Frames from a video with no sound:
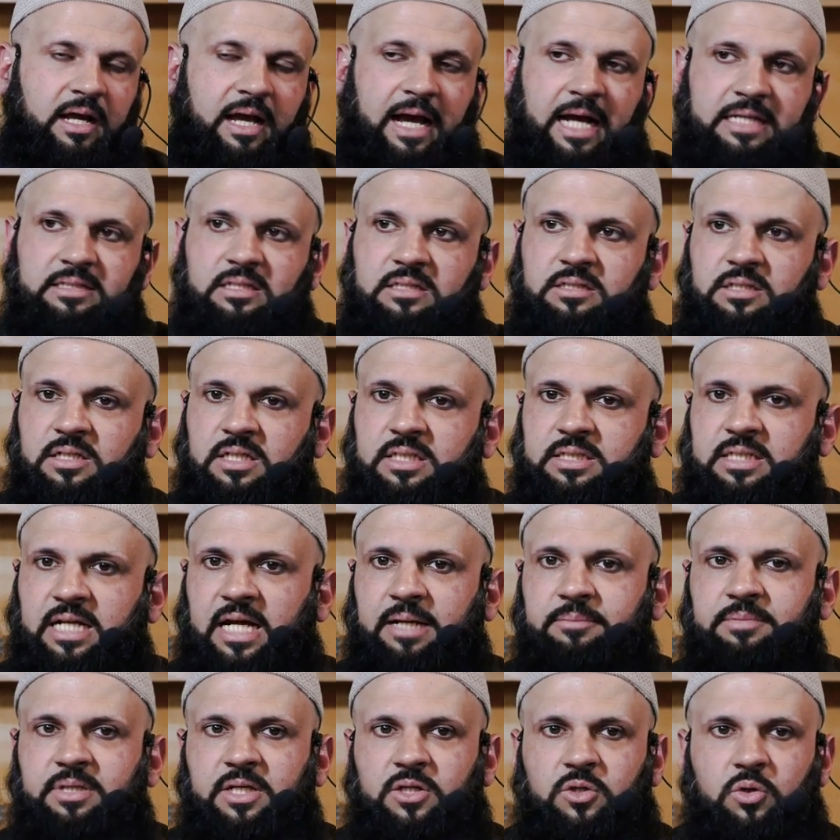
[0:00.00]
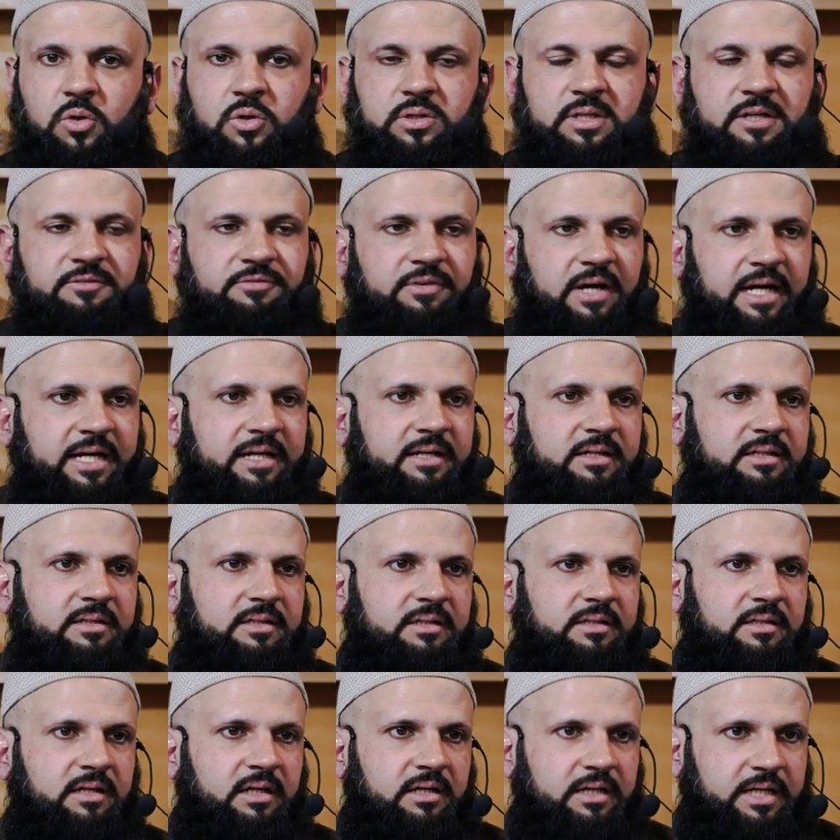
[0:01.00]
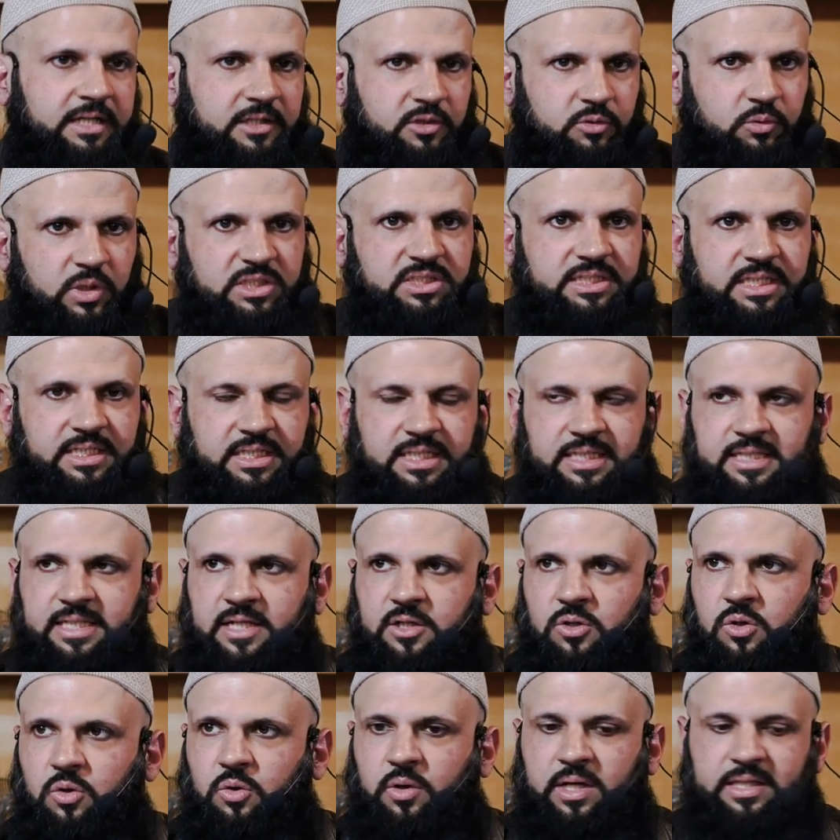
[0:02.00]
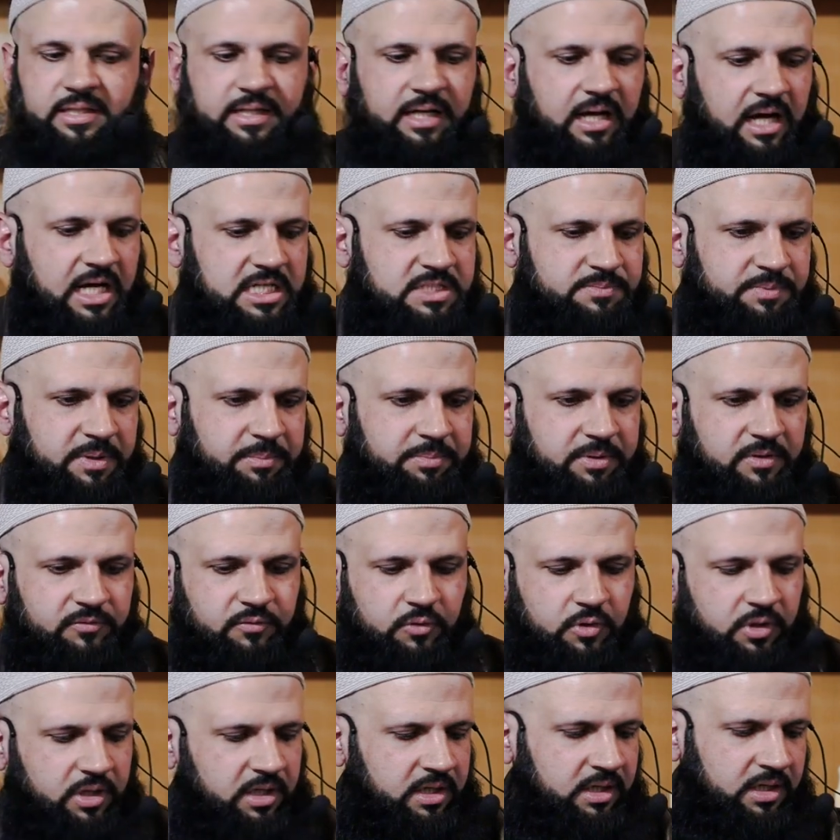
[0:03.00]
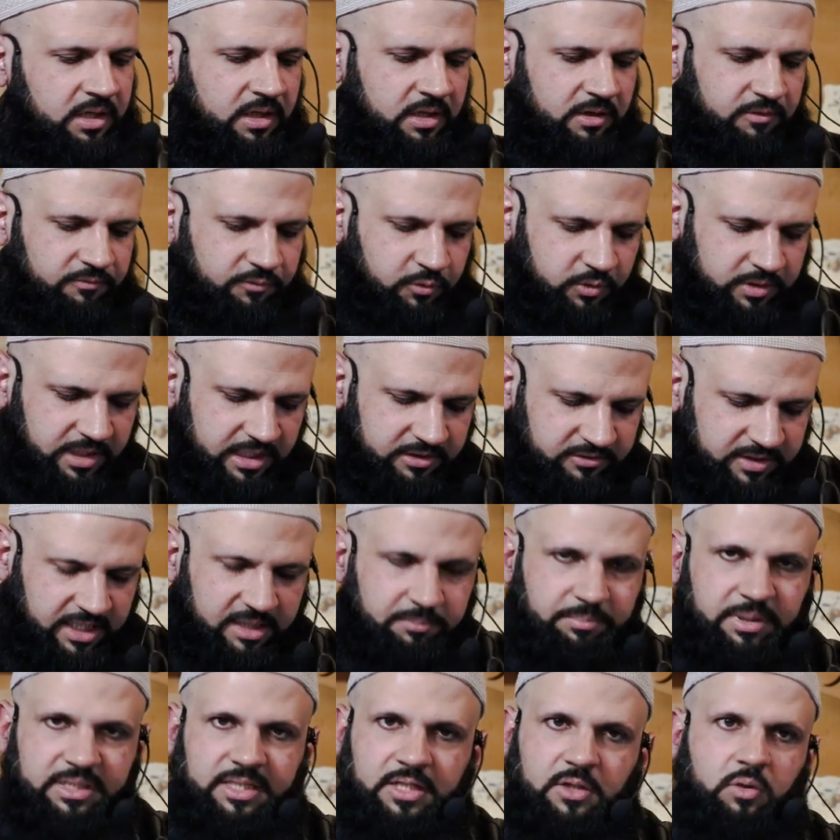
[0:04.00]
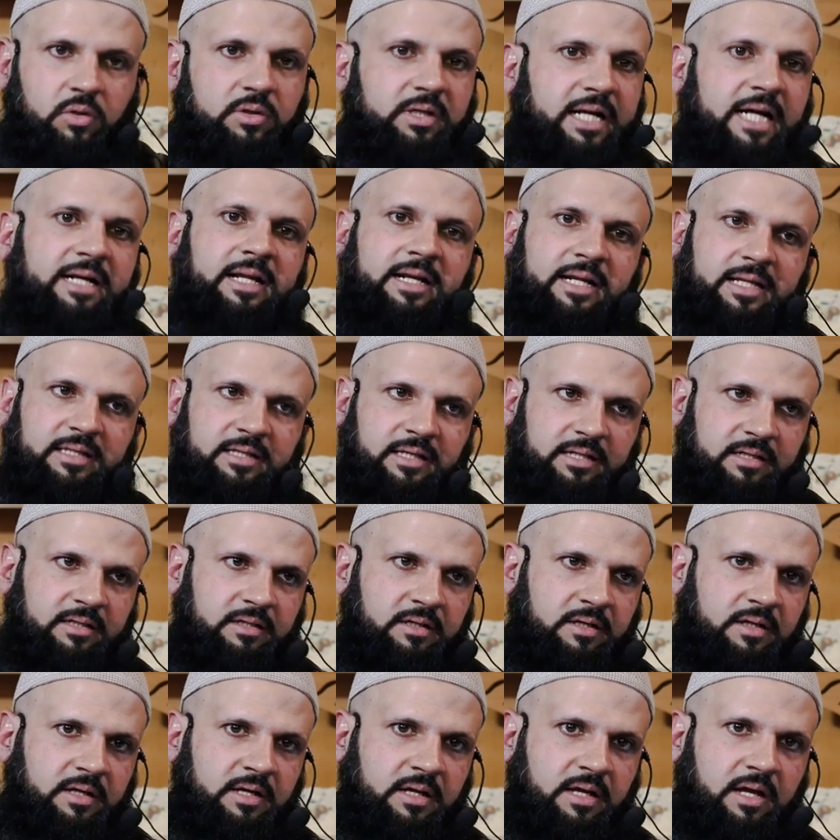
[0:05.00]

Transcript: And the third time they go, they find into a city, they go and they ask people for food and drink, but they don't get anything.